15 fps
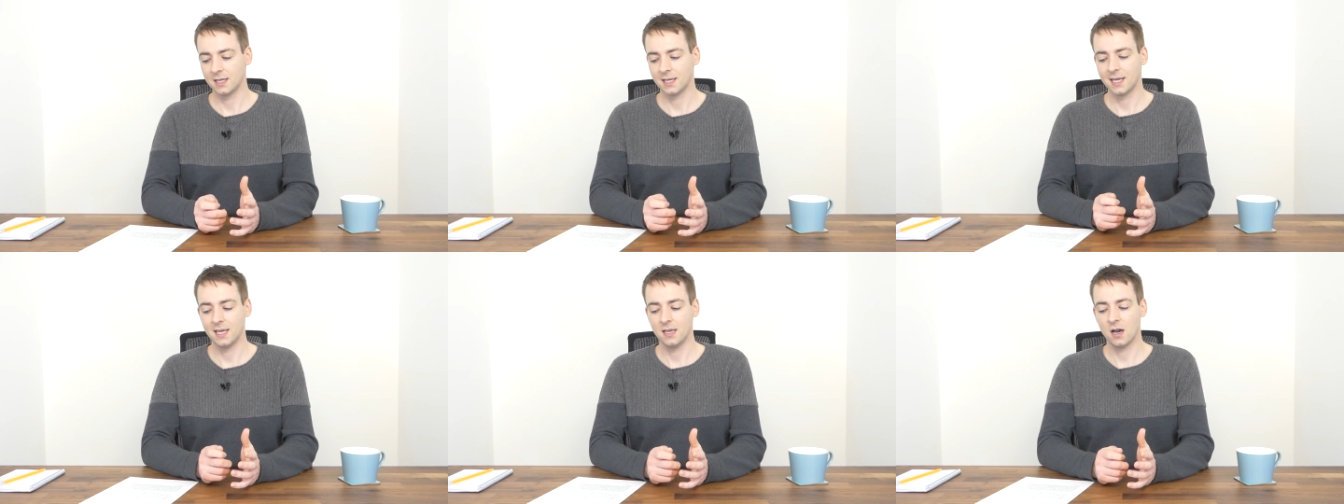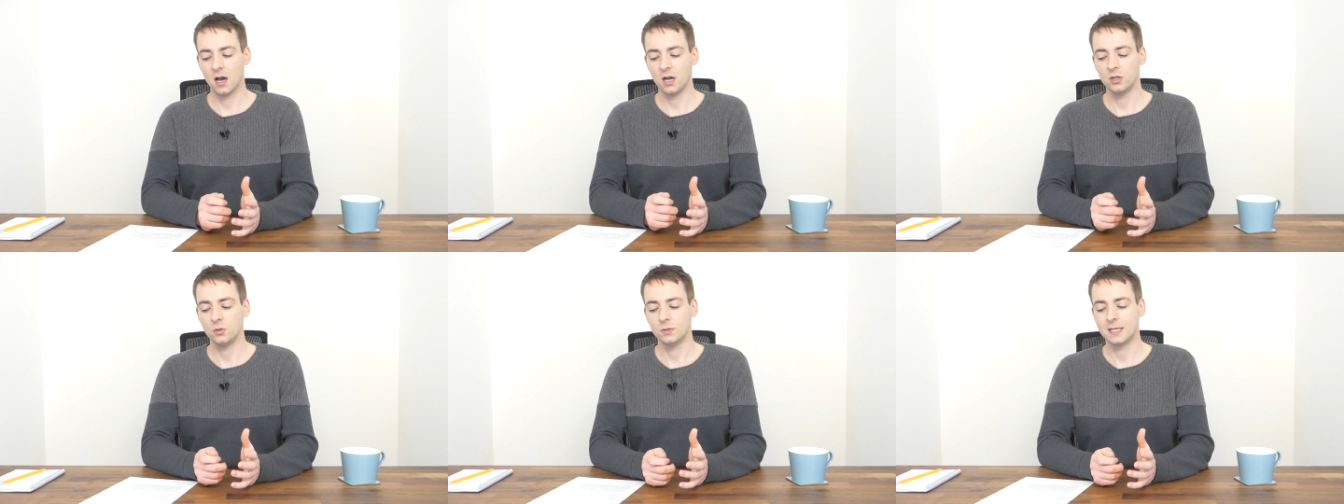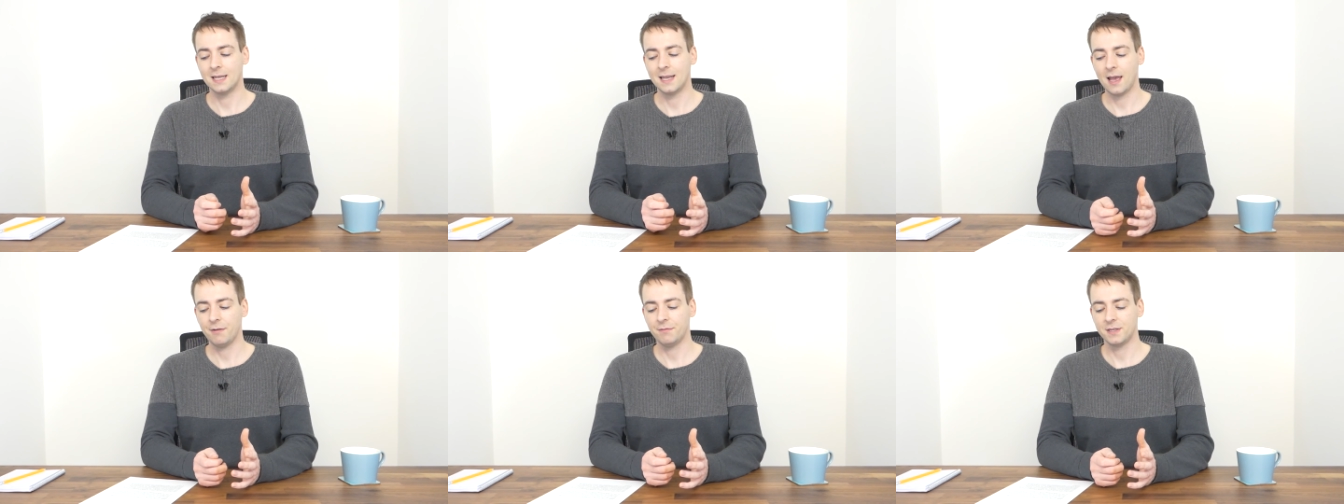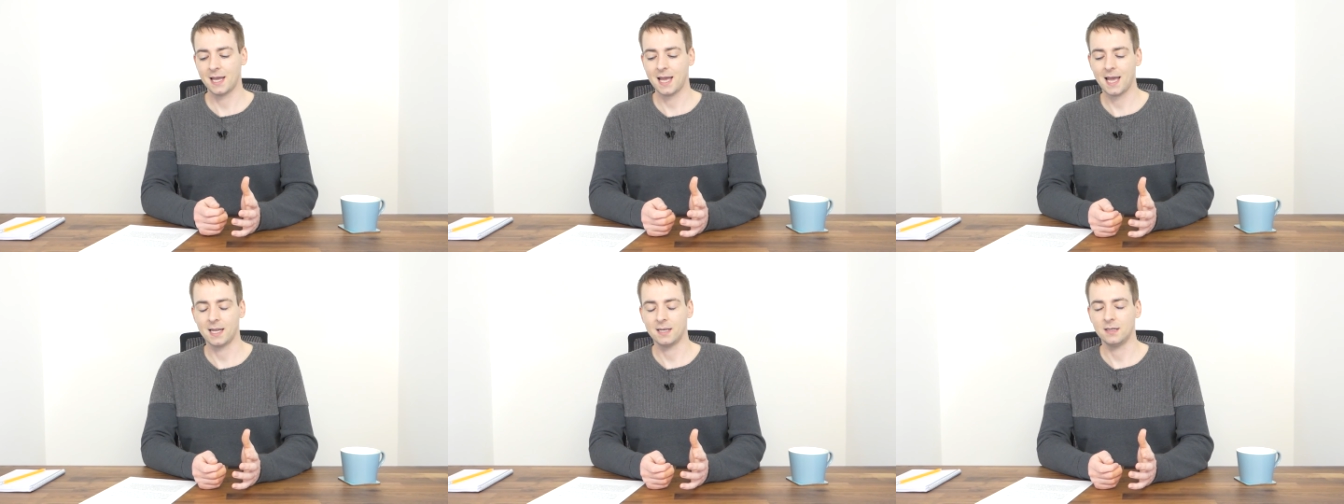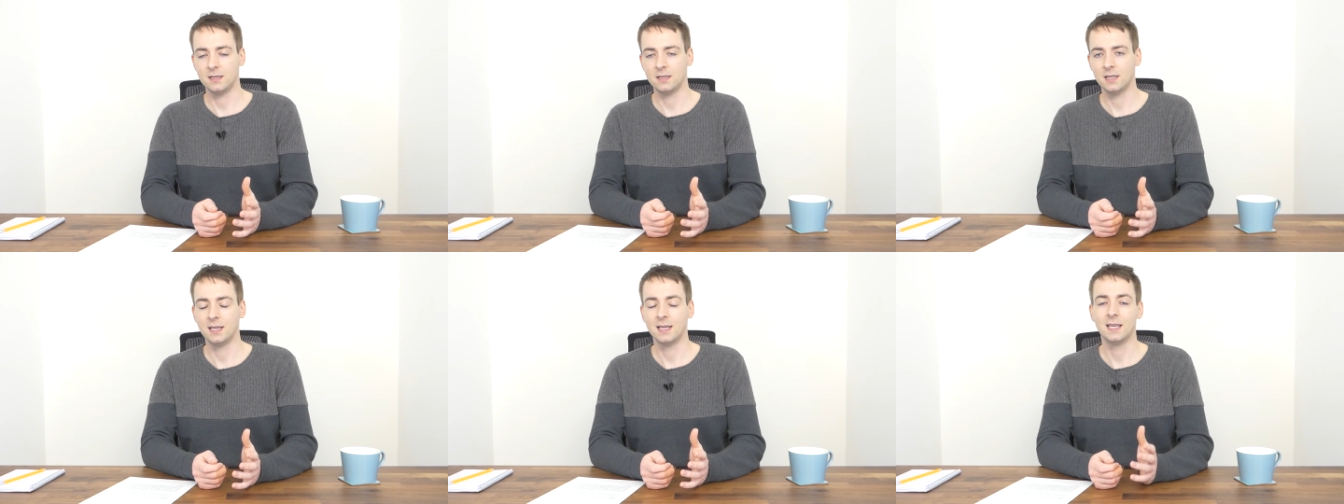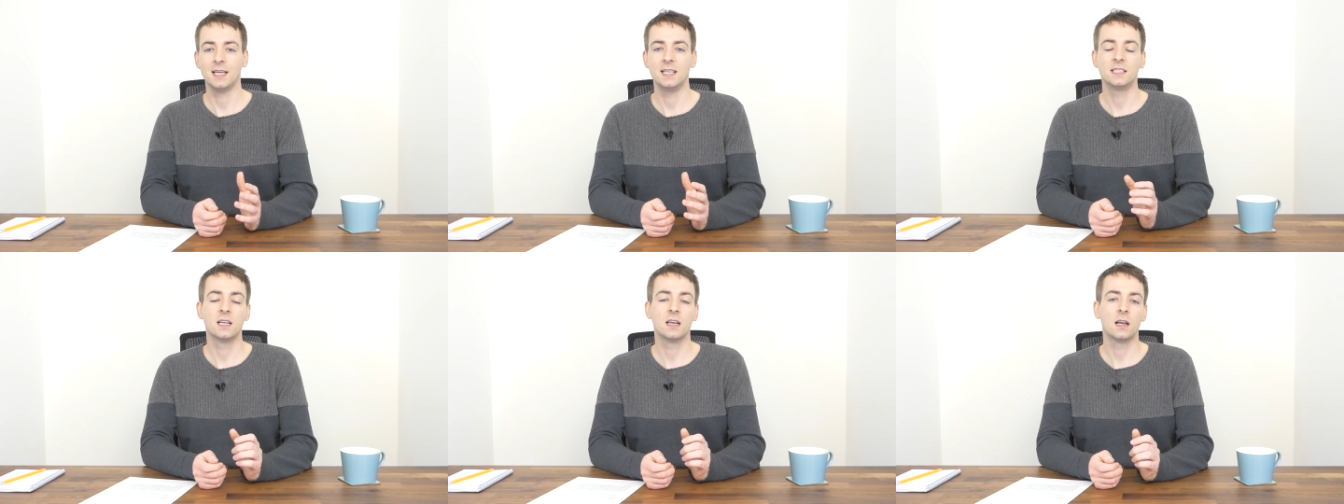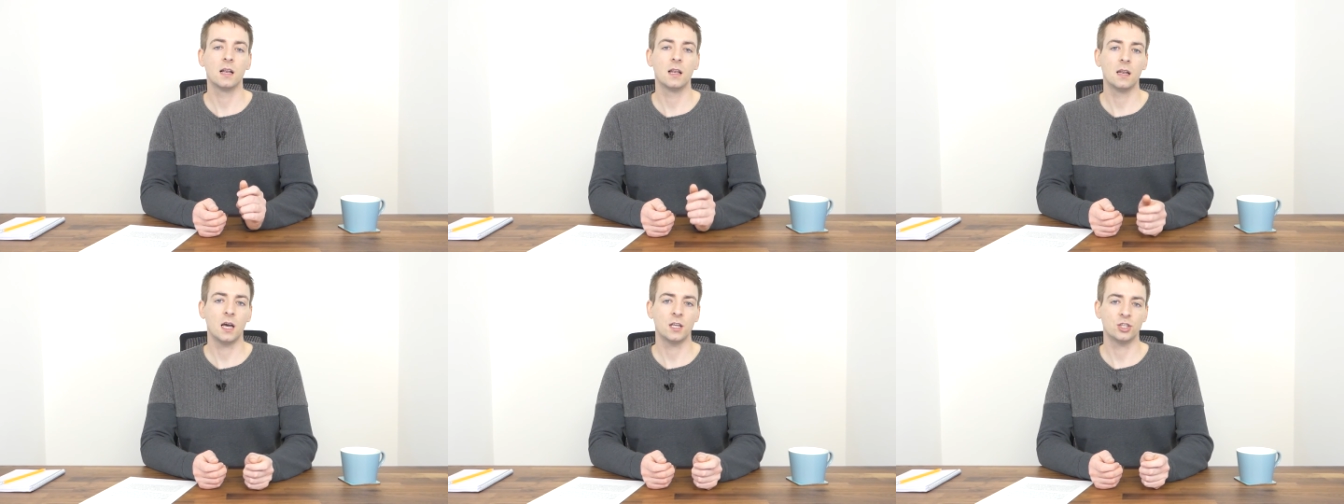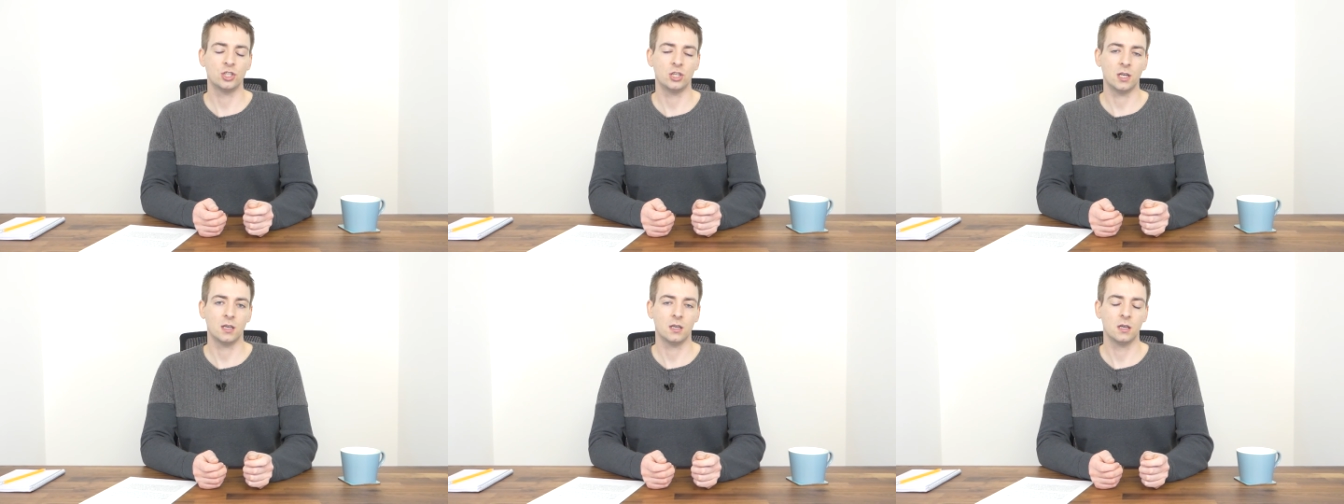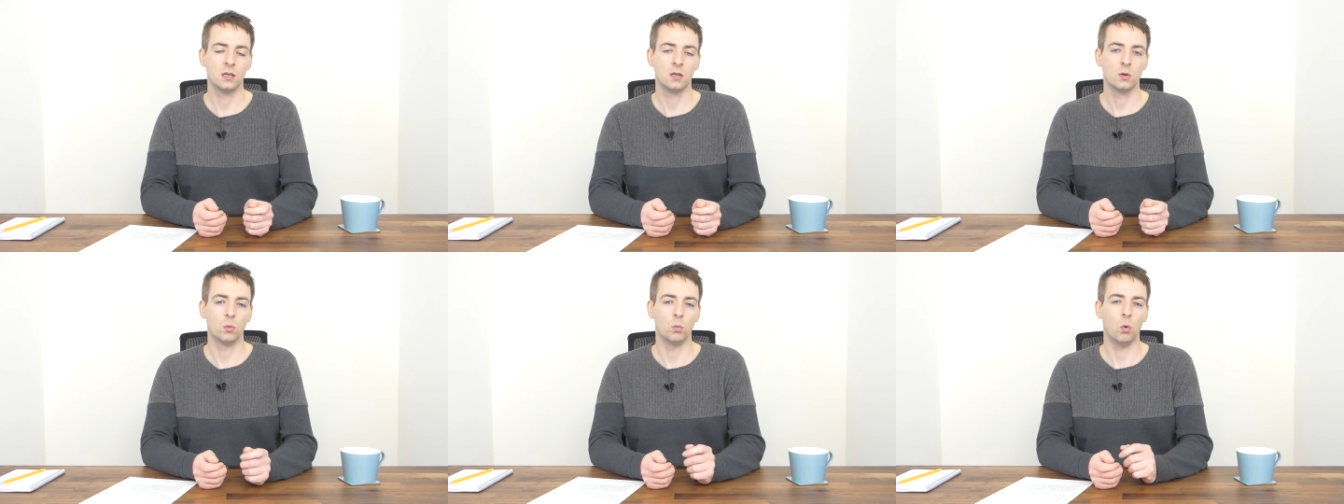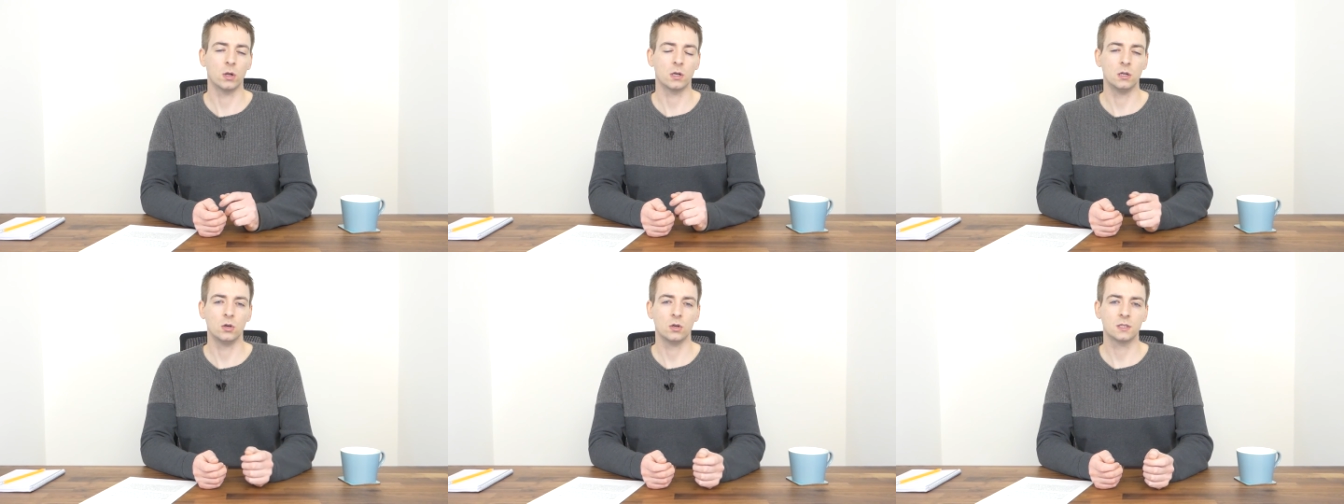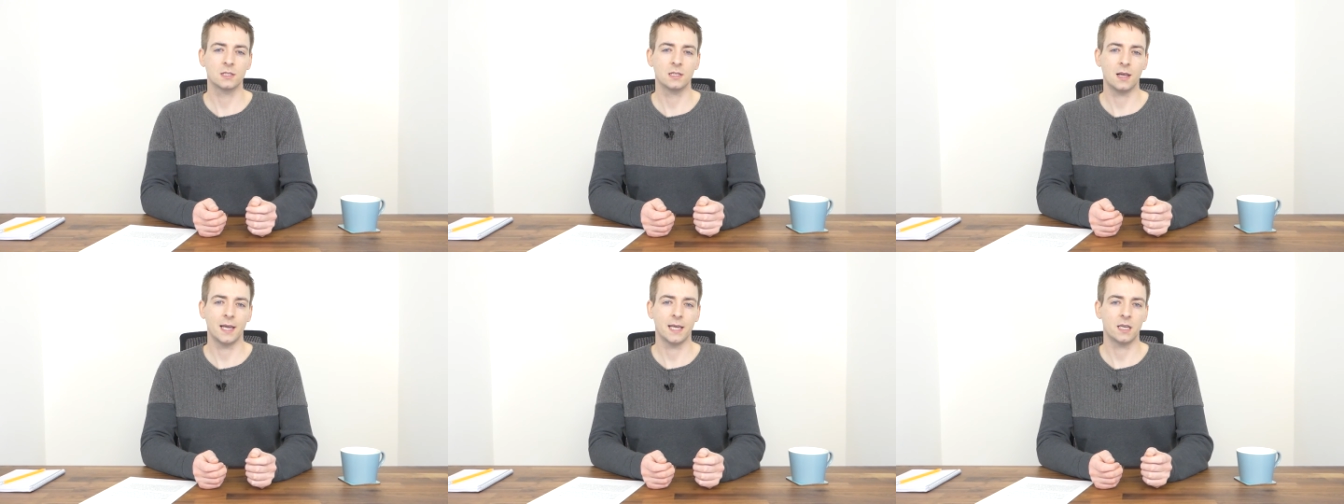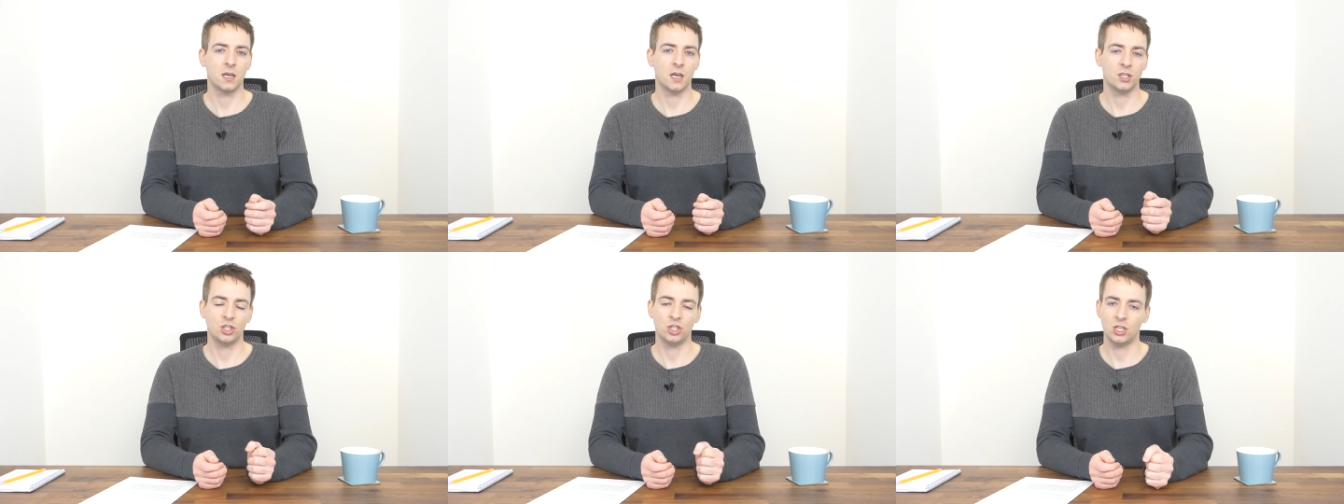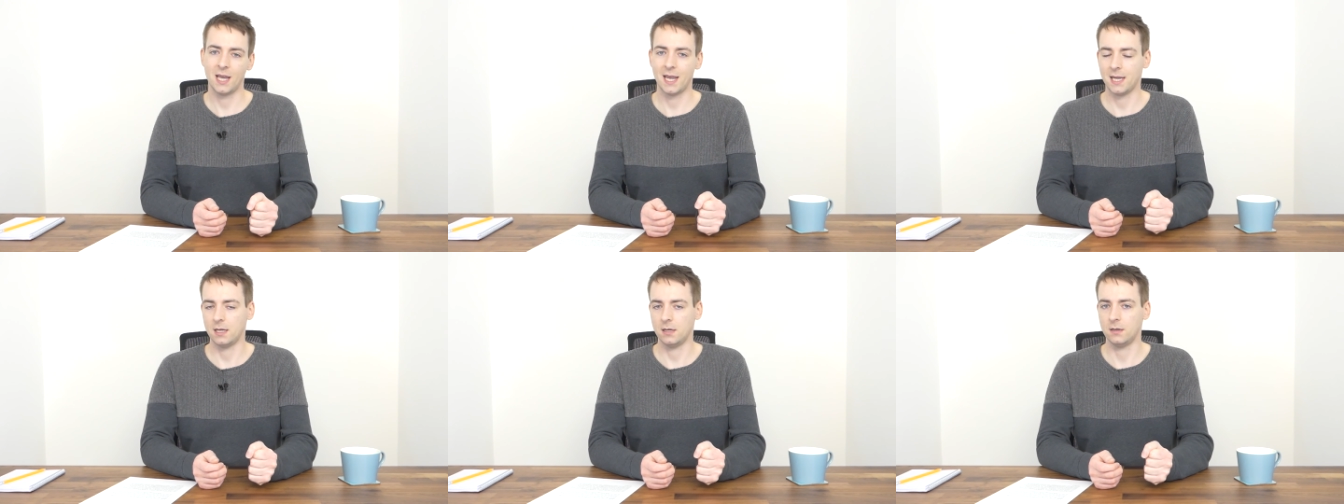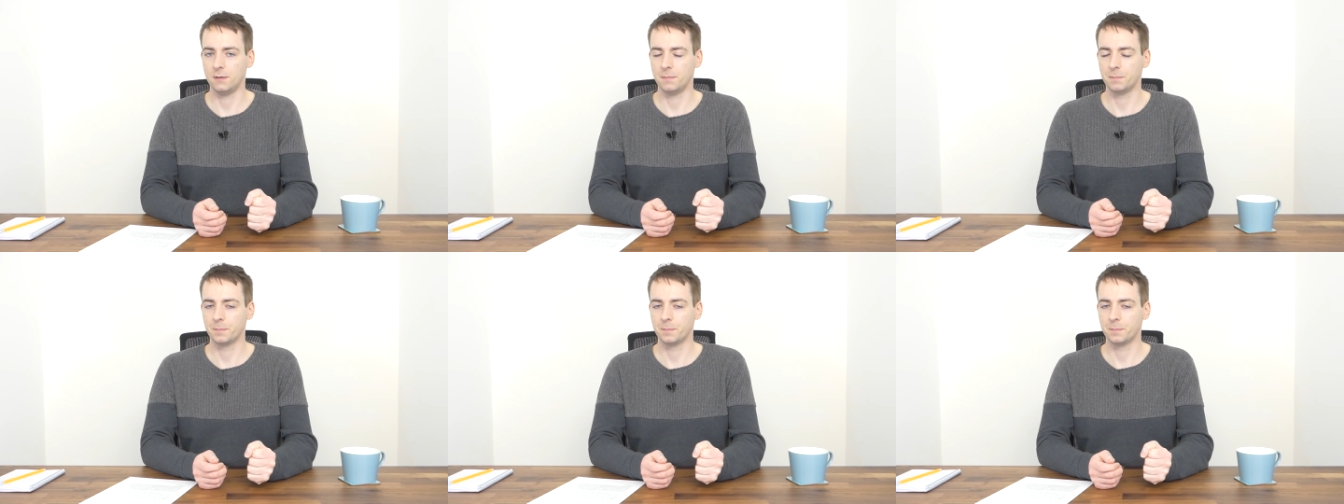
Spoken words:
Keanu's left hand is clutching what looks like a chain.